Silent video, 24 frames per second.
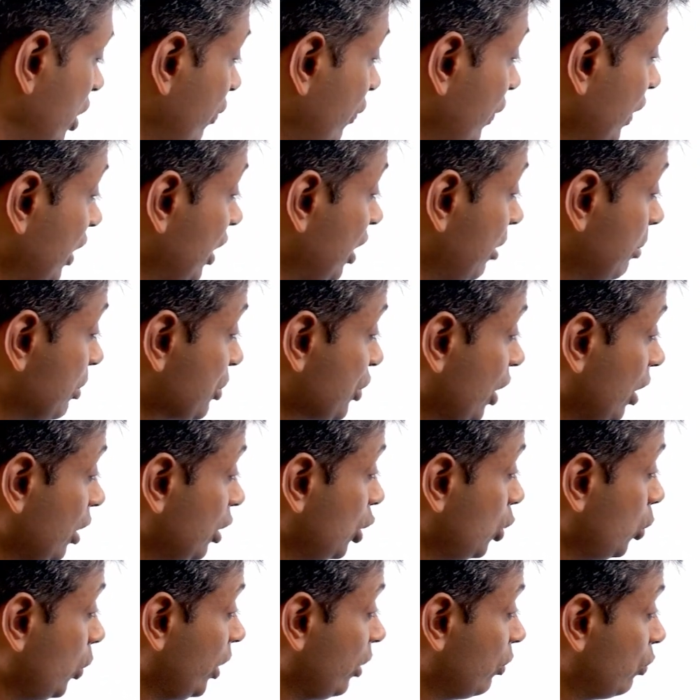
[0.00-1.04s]
defend Himaja,
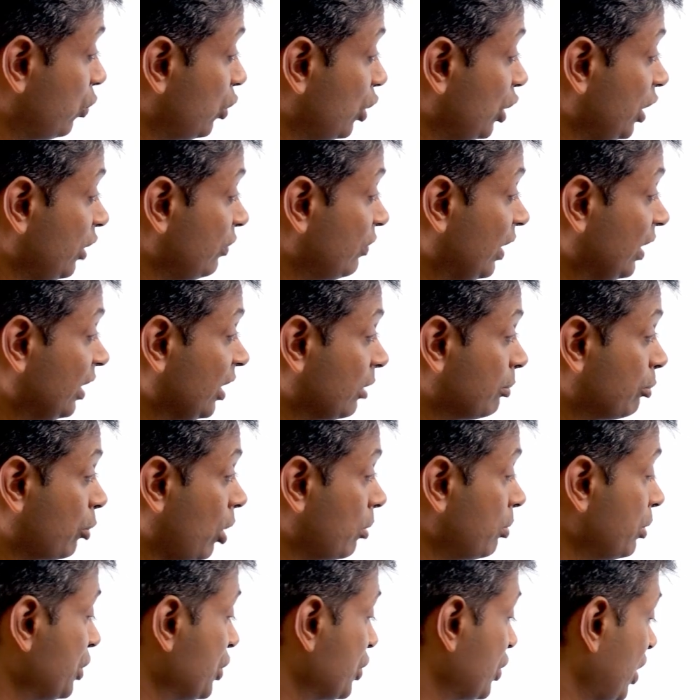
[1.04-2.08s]
knowing fully well that
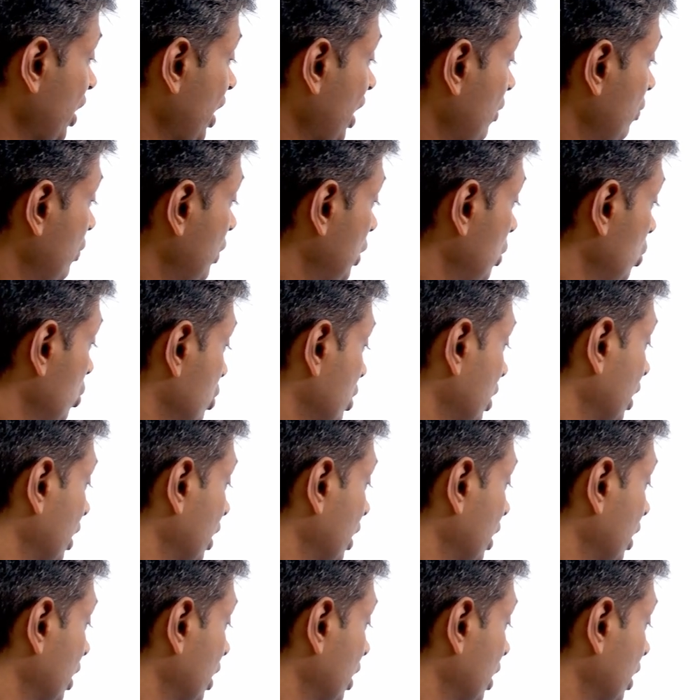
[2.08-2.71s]
probably Shreya will lose